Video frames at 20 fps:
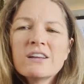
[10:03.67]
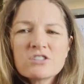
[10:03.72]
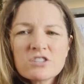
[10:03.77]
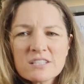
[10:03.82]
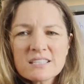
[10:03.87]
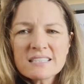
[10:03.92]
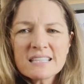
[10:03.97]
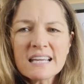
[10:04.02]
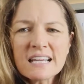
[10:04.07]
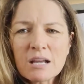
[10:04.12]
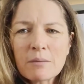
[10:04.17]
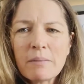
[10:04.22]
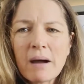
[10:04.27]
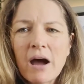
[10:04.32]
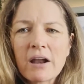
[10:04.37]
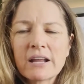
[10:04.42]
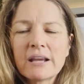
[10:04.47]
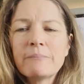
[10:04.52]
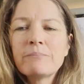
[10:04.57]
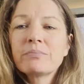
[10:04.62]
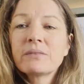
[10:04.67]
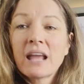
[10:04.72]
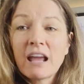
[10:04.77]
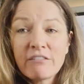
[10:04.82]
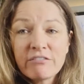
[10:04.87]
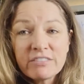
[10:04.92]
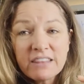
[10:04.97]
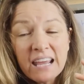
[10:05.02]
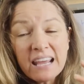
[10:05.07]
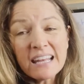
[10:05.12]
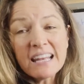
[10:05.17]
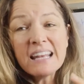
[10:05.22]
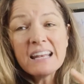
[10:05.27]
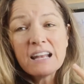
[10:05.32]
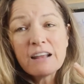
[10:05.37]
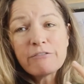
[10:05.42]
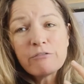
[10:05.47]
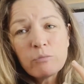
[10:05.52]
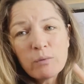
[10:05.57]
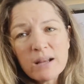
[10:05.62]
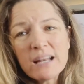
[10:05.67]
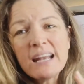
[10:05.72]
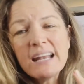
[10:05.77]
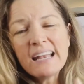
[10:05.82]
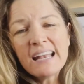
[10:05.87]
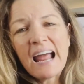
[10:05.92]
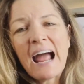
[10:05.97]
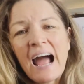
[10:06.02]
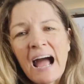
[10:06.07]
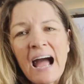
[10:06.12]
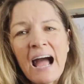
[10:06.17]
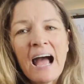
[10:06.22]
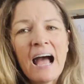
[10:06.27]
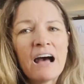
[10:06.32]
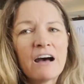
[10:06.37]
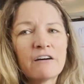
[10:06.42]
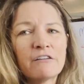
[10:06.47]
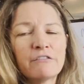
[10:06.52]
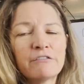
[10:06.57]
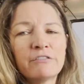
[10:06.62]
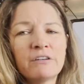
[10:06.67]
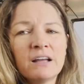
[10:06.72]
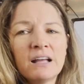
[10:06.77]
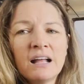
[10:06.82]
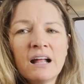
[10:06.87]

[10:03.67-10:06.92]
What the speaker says: just think about it. If we didn't have